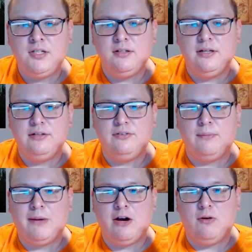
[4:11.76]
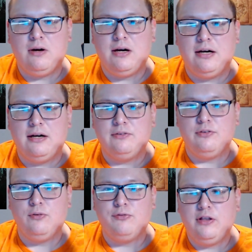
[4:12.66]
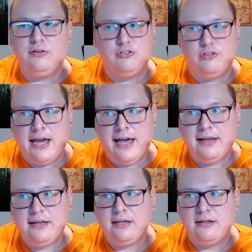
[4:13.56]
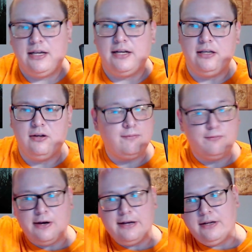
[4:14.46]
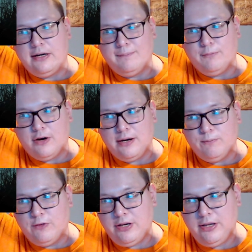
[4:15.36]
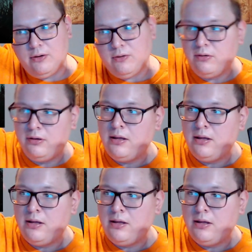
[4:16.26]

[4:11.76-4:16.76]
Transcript: It's about Toothless Jack, and then you can find it on Prime Video.